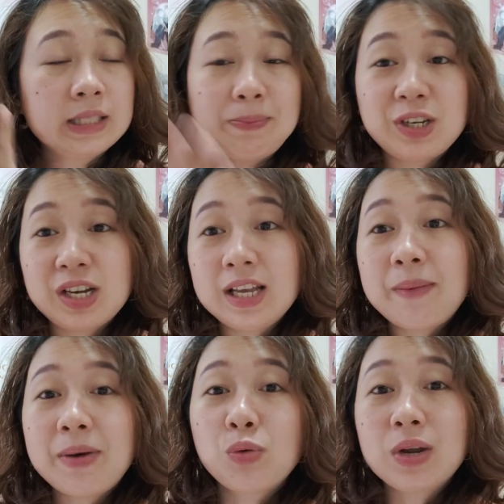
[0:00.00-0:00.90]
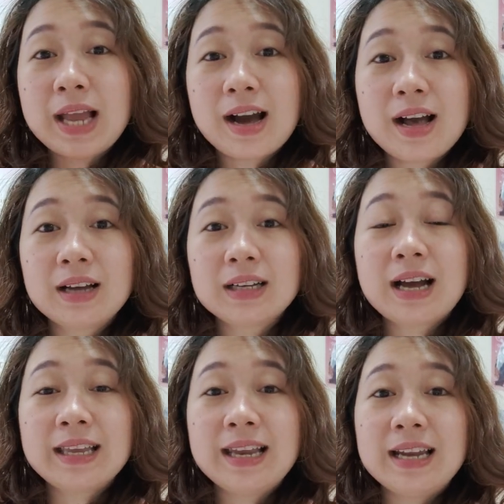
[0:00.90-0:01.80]
Especially kapag wala kang
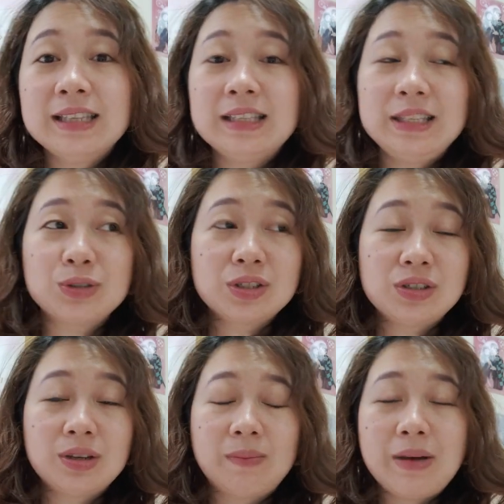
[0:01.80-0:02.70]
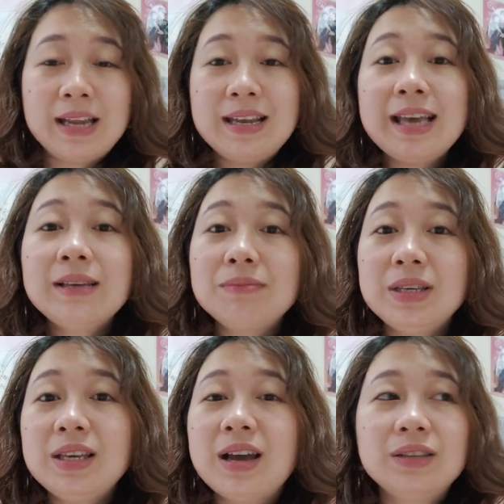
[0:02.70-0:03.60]
kakilala dito sa Japan. Like
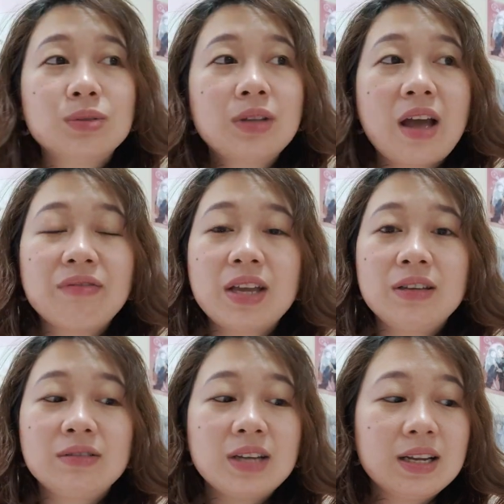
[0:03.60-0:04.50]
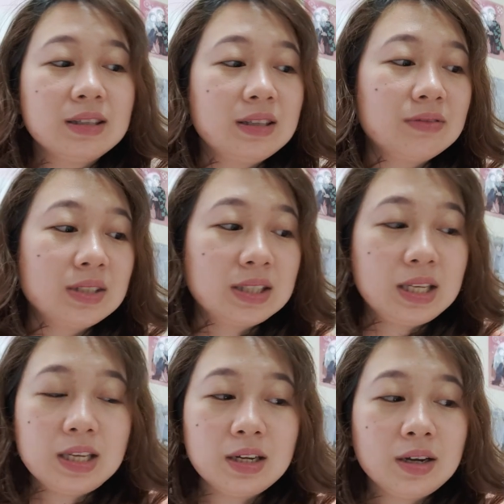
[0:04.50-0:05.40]
me, I don't have any
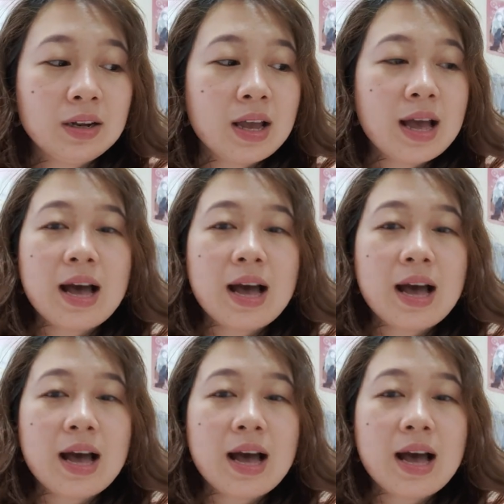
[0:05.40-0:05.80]
relatives here.